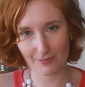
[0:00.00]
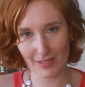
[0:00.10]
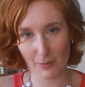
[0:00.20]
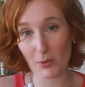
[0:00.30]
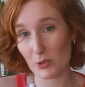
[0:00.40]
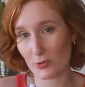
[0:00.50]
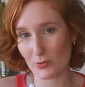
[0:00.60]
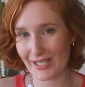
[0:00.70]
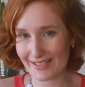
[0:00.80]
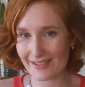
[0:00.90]

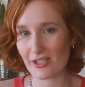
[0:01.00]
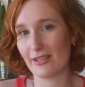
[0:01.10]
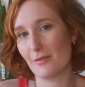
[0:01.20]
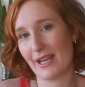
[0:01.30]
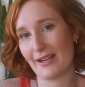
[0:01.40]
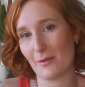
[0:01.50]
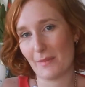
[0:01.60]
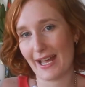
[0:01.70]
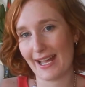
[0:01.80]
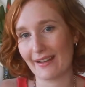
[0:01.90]
bottle inside the makeup
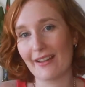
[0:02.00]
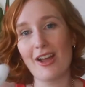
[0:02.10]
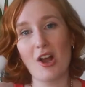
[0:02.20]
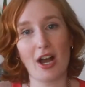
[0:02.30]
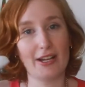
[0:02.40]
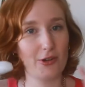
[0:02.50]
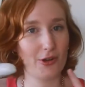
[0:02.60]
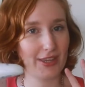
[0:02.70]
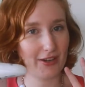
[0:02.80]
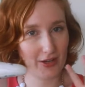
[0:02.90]
bag, I
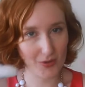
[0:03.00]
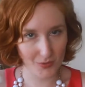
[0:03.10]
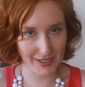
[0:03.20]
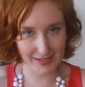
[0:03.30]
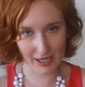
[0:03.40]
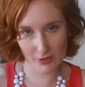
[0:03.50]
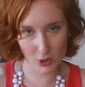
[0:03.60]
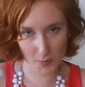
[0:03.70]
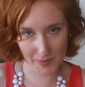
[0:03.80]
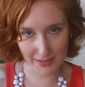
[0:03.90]
know that I always have a
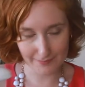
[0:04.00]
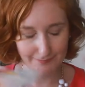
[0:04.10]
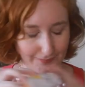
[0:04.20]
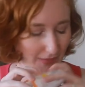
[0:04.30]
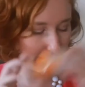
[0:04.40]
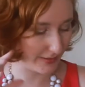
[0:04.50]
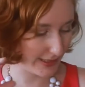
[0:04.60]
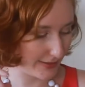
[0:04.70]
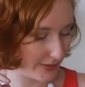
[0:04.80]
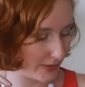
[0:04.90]
copy. So
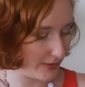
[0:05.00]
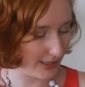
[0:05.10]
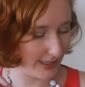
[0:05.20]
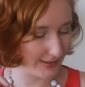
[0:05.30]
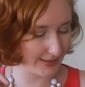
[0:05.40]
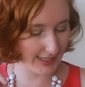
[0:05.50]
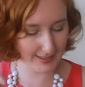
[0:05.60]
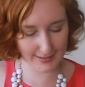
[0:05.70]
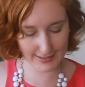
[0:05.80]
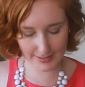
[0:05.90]
that
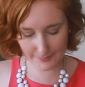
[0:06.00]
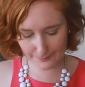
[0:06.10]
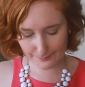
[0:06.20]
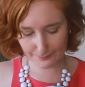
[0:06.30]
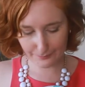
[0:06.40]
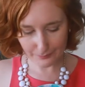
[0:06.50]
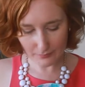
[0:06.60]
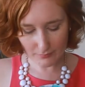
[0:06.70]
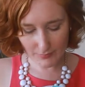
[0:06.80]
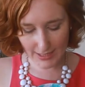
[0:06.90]
stays in there.
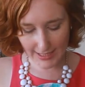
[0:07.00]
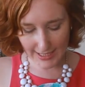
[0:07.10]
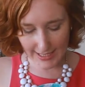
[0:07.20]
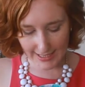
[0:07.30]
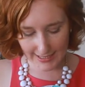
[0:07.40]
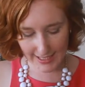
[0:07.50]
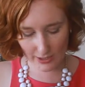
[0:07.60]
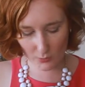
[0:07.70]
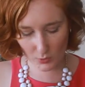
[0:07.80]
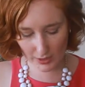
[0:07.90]

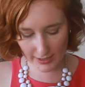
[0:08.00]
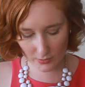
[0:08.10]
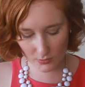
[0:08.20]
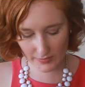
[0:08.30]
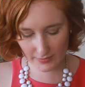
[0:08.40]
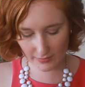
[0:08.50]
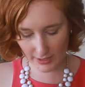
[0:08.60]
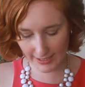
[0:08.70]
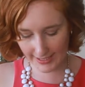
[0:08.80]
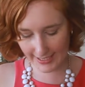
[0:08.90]
Now, what I also
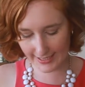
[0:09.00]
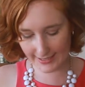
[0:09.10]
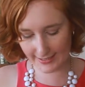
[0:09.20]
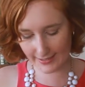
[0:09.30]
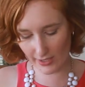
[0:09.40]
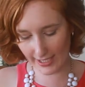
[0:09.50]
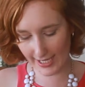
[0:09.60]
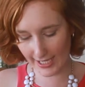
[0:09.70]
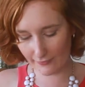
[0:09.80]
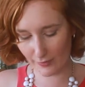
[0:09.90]
like is I
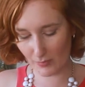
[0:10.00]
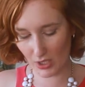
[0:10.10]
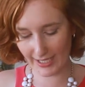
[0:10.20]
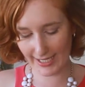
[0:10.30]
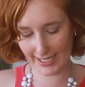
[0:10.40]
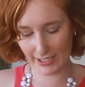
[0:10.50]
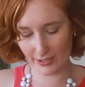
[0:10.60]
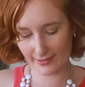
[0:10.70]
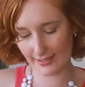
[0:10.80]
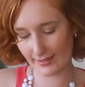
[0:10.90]
have my
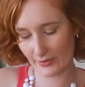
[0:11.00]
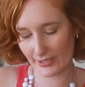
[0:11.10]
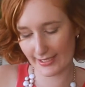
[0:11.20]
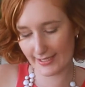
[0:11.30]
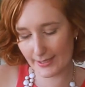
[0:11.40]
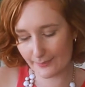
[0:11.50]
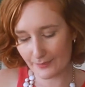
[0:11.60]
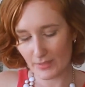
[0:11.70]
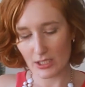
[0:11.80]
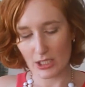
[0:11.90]
hair accessories.
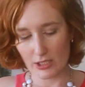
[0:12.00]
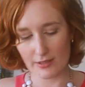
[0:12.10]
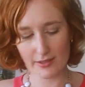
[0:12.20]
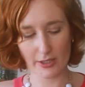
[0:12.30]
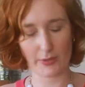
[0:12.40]
So